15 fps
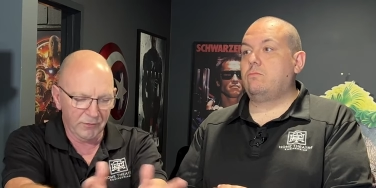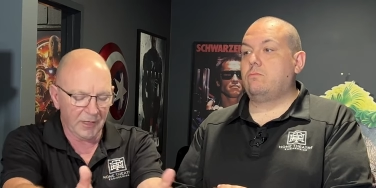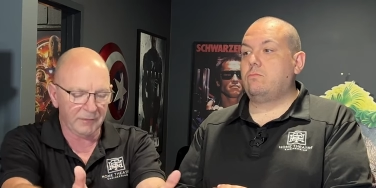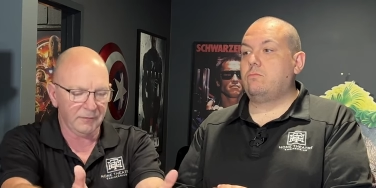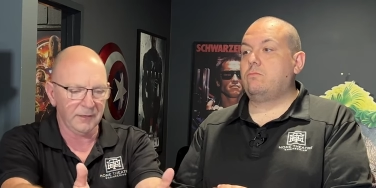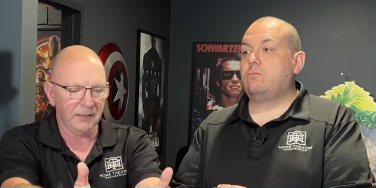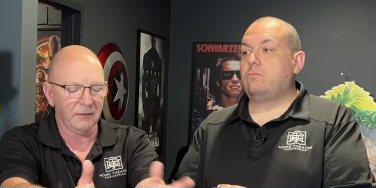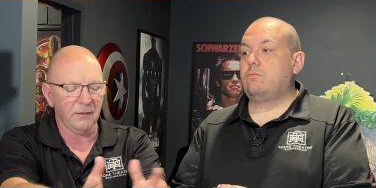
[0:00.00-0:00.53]

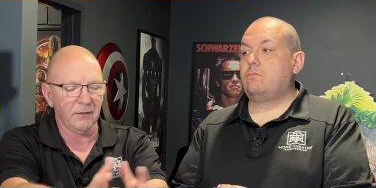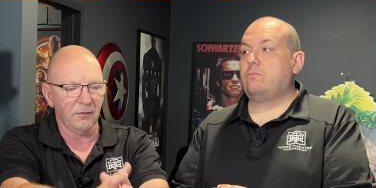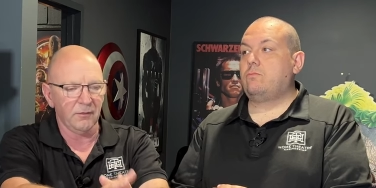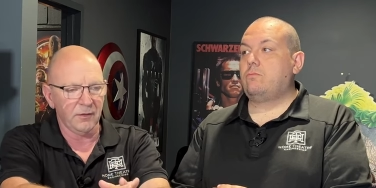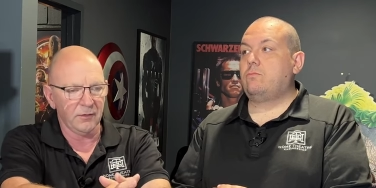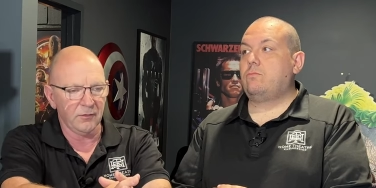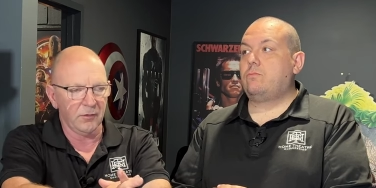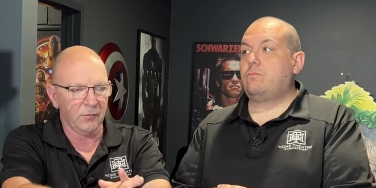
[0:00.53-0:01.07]
Speaker 1: nothing
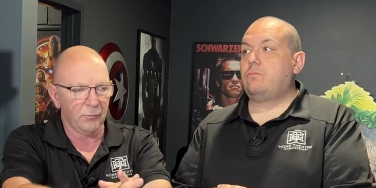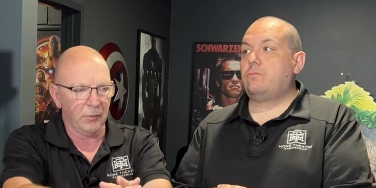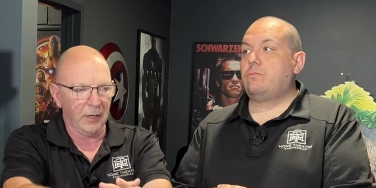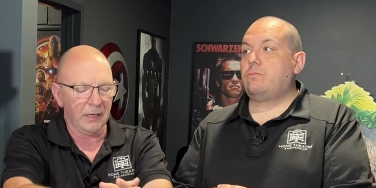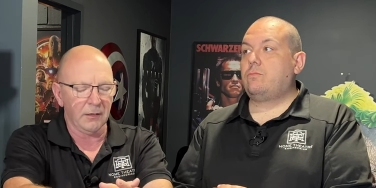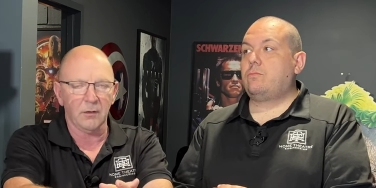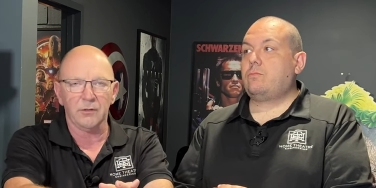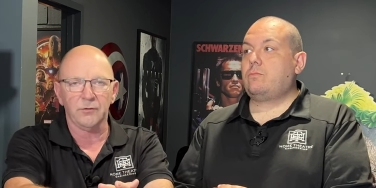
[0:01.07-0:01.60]
that
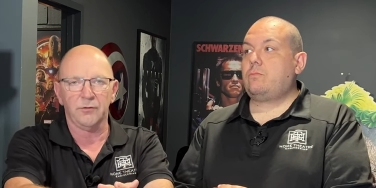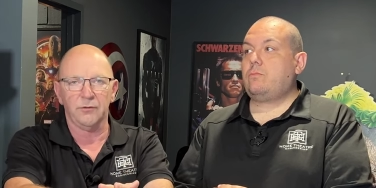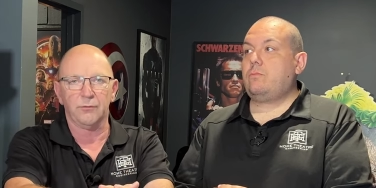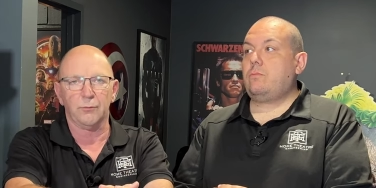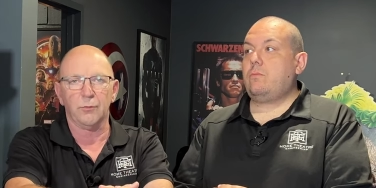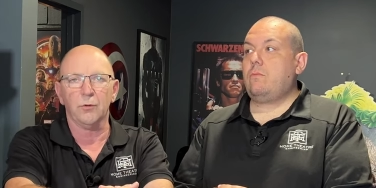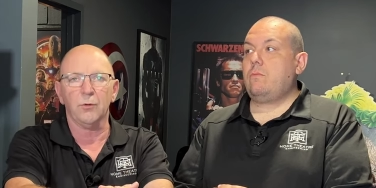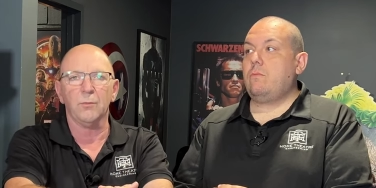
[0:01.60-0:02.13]
analyses
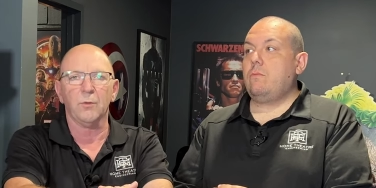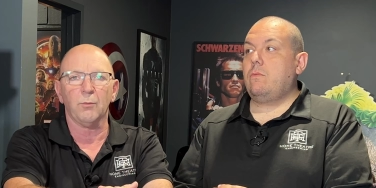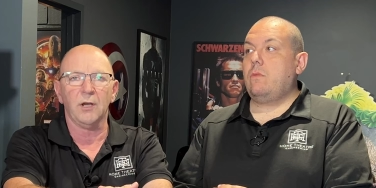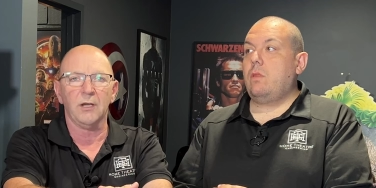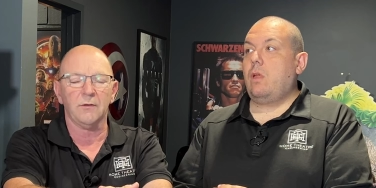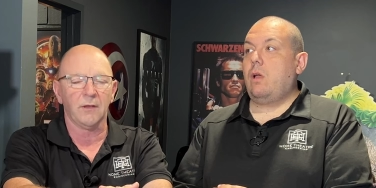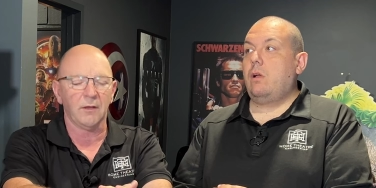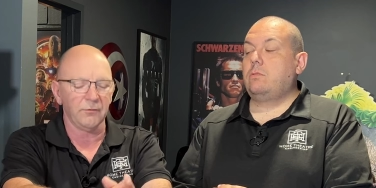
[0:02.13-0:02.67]
a room the
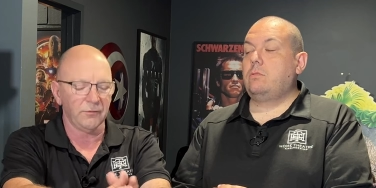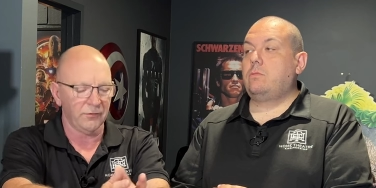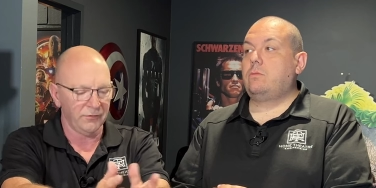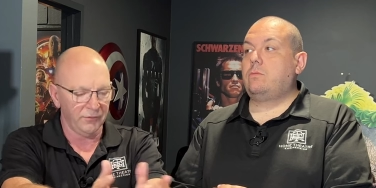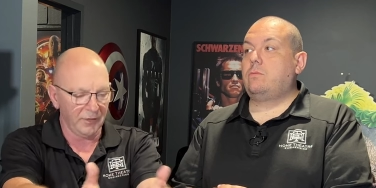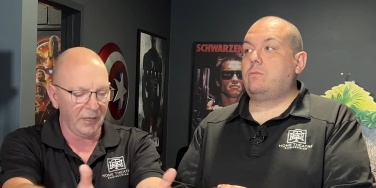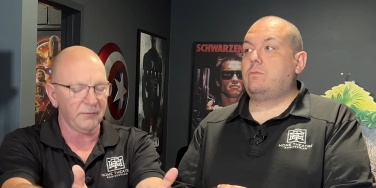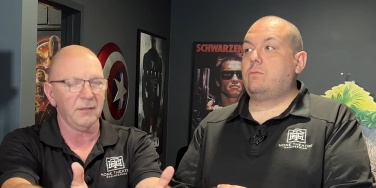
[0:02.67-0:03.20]
way it does.
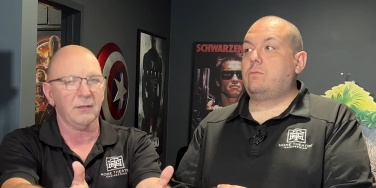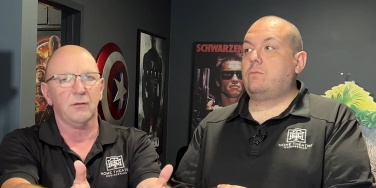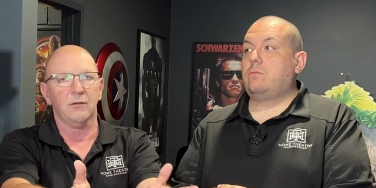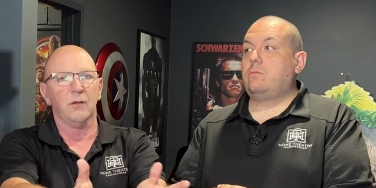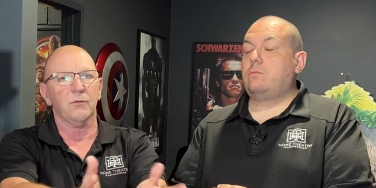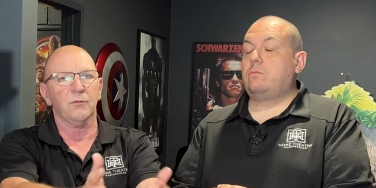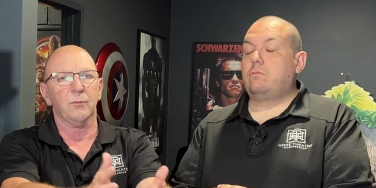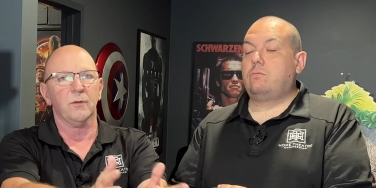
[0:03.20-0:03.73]
There's nothing that
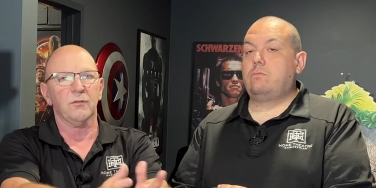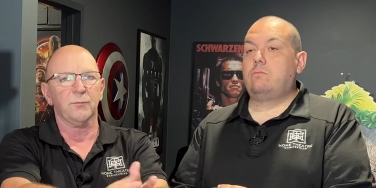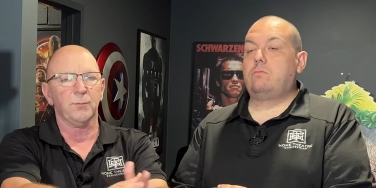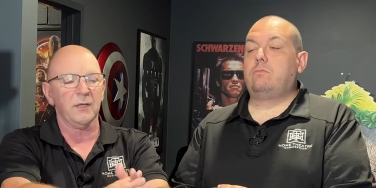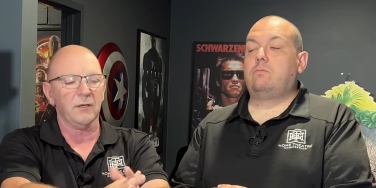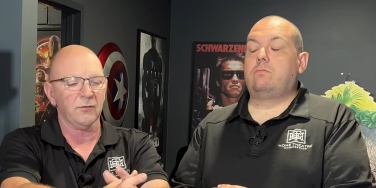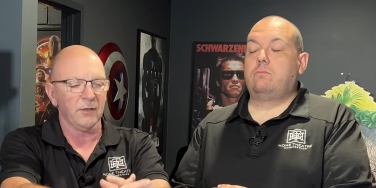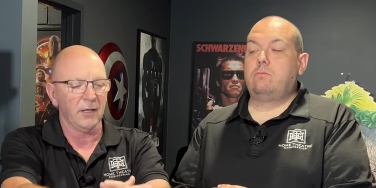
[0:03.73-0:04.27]
knows where the
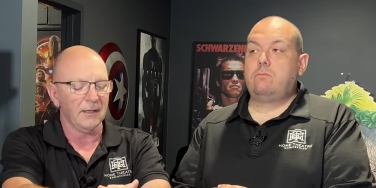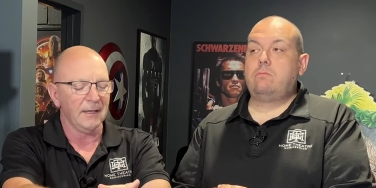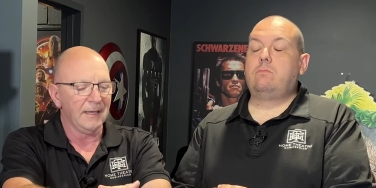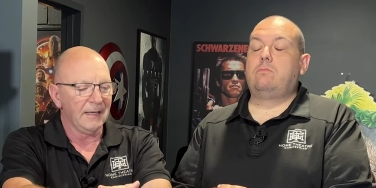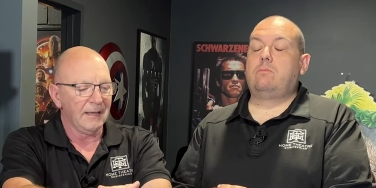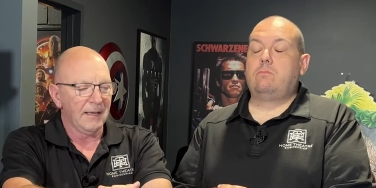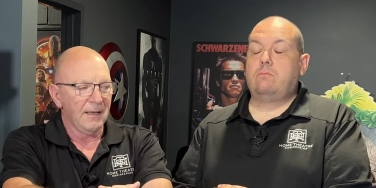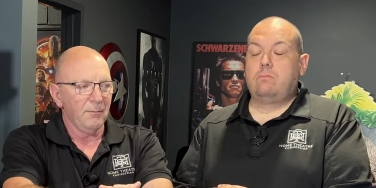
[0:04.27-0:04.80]
speakers are.
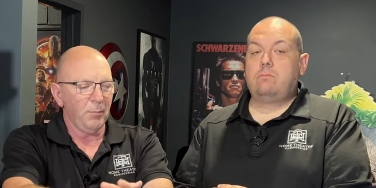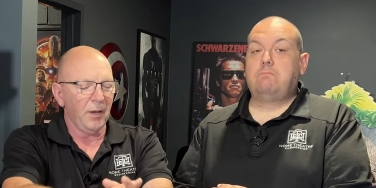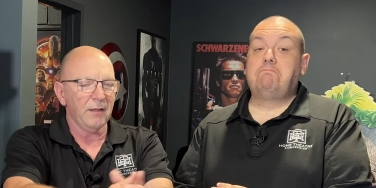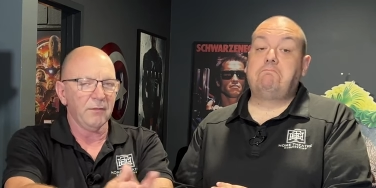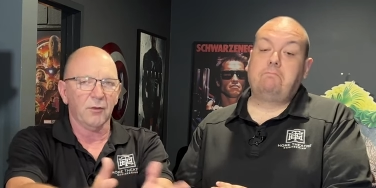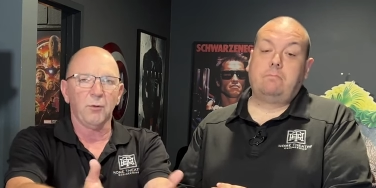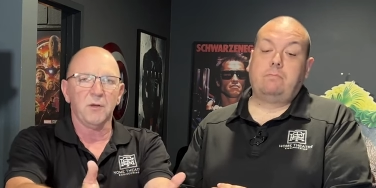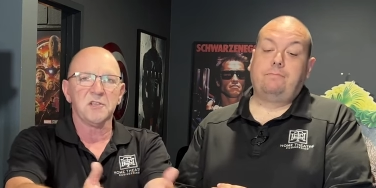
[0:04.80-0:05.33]

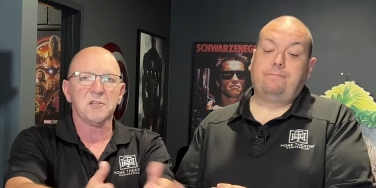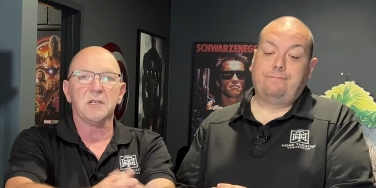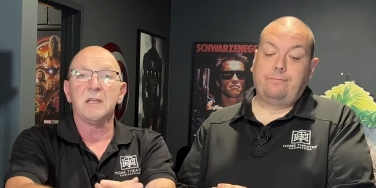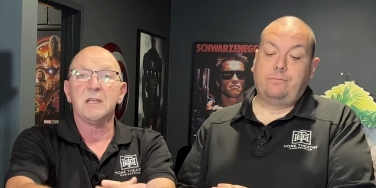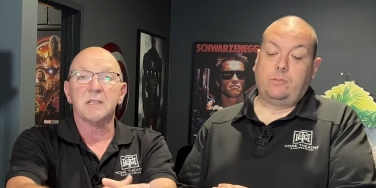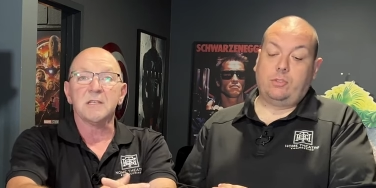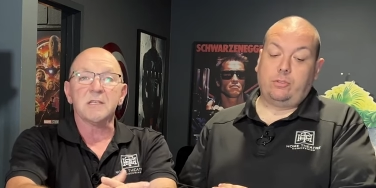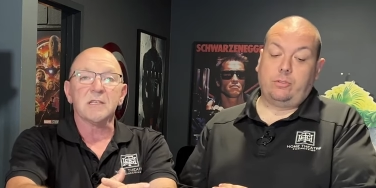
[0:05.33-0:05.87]
But the question
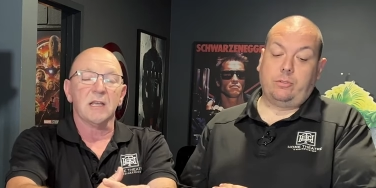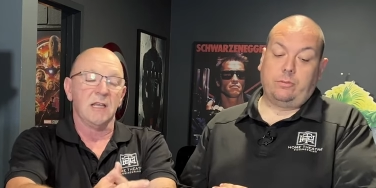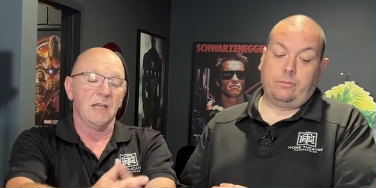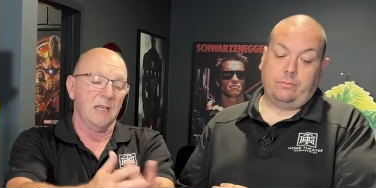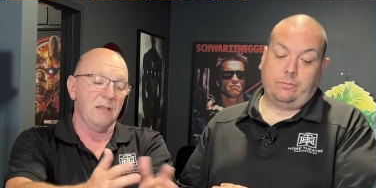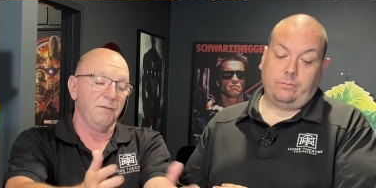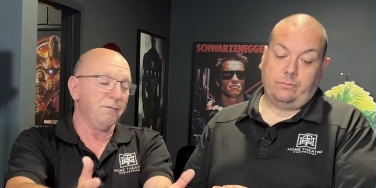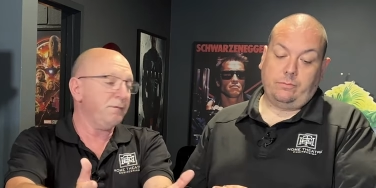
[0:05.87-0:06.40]
is,
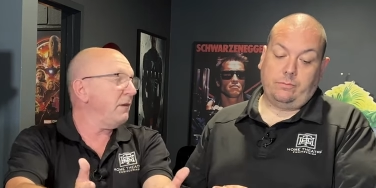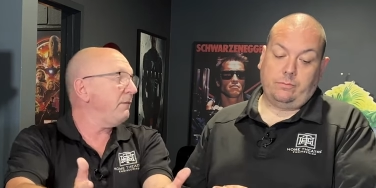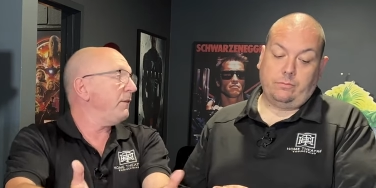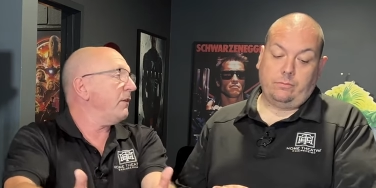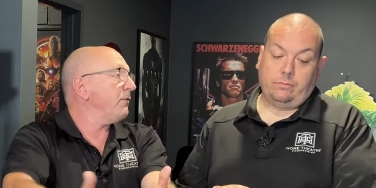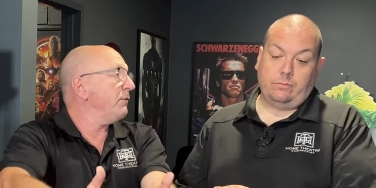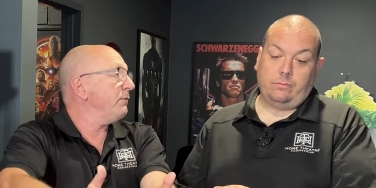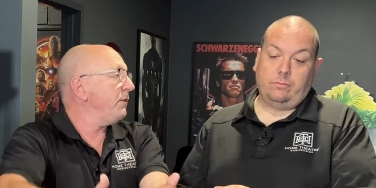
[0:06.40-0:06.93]
if, if
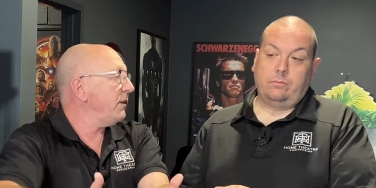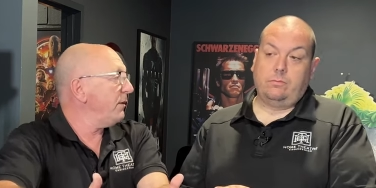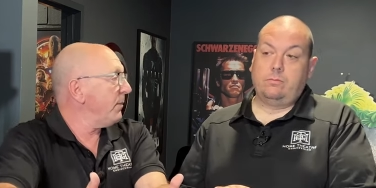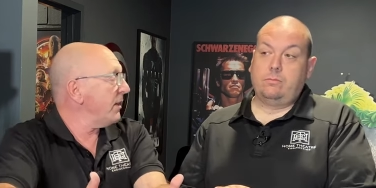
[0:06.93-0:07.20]
it doesn't fit